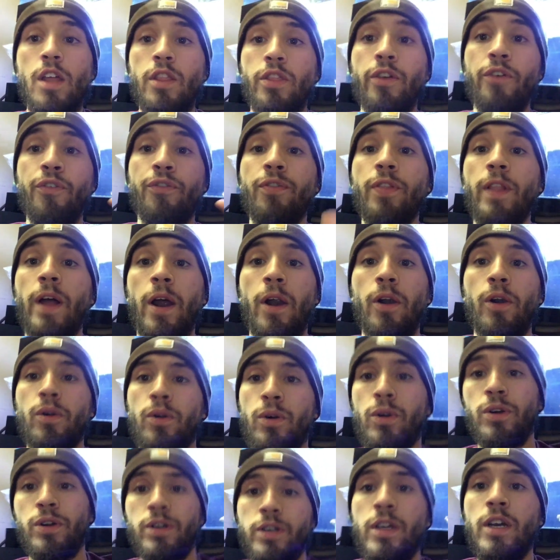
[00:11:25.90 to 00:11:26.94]
the
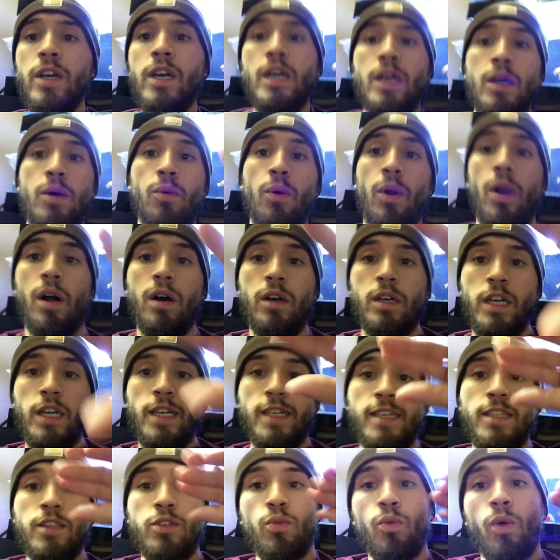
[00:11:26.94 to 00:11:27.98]
flowerhorn. We're all going to
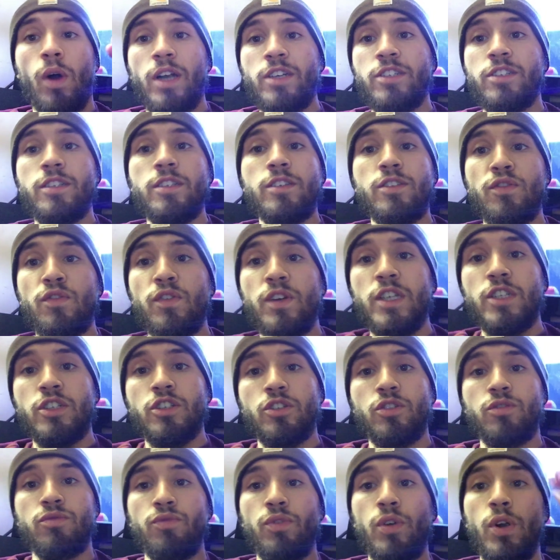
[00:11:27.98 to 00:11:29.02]
get to watch these fish
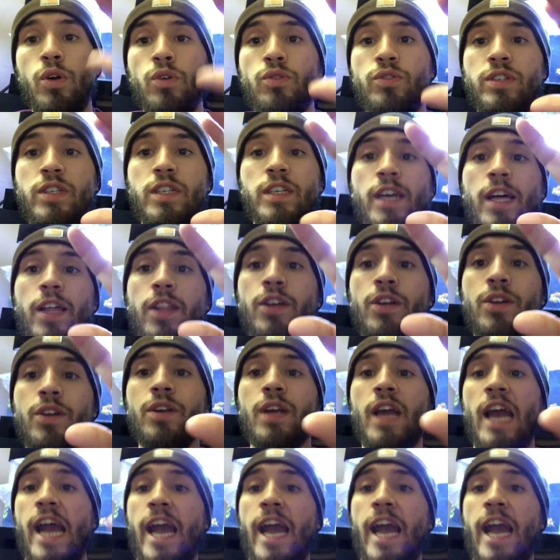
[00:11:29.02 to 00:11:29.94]
grow together,